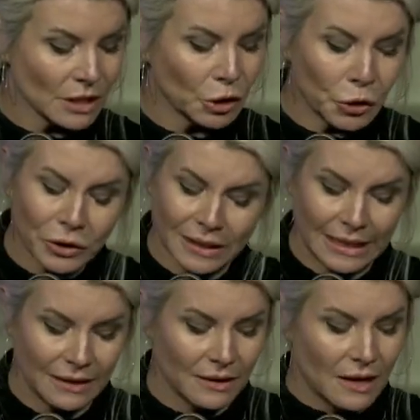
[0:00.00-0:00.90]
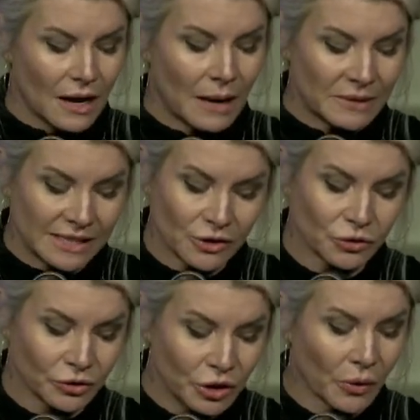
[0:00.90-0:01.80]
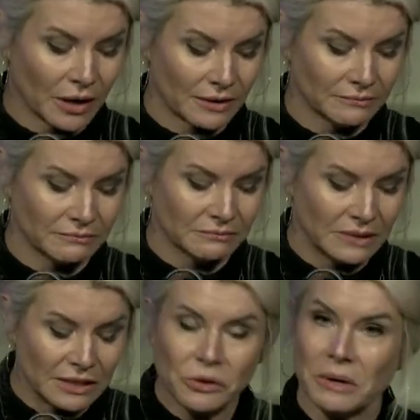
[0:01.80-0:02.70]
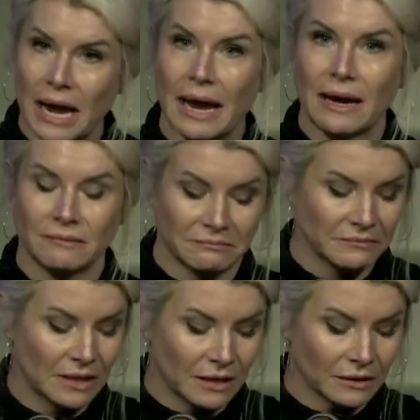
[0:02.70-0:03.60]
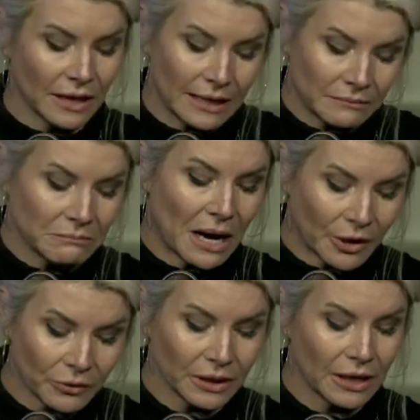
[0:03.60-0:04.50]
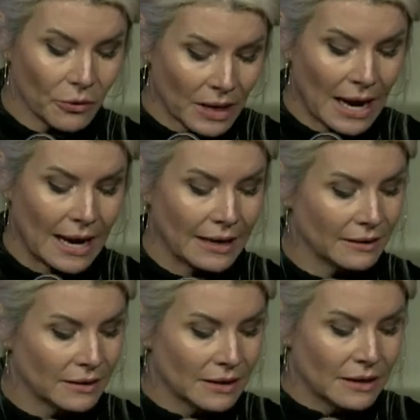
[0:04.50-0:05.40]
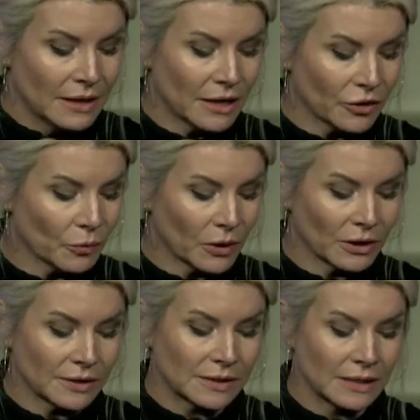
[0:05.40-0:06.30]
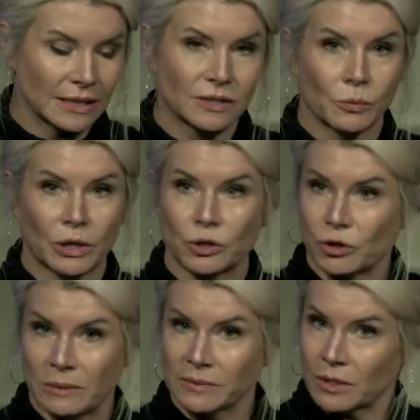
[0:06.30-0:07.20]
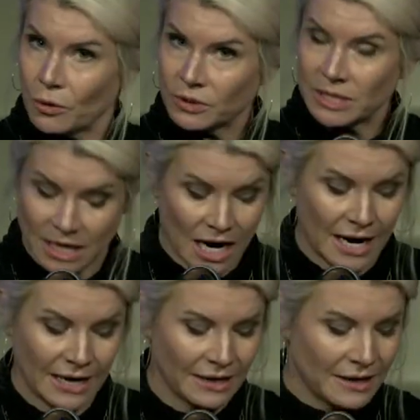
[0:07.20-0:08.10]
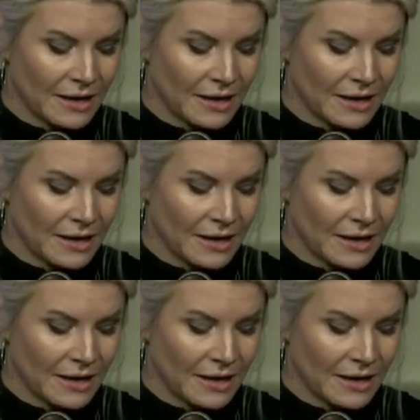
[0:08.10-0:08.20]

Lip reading: Currently, I'm in central New York. It's okay, like moderately okay. In other words, it's where dreams go to die.